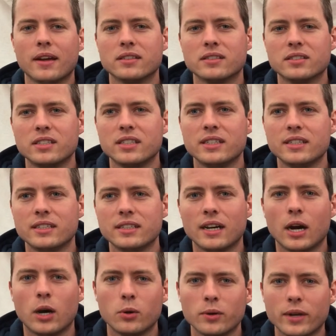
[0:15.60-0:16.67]
and see
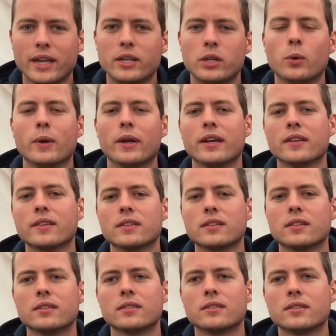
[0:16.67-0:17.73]
how they're doing
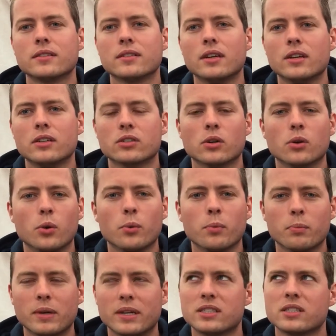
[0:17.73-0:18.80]
it. So
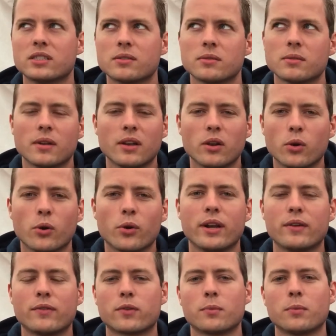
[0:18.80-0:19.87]
it's
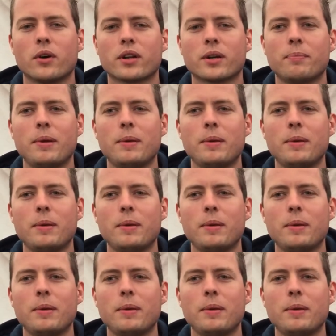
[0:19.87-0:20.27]
learning from other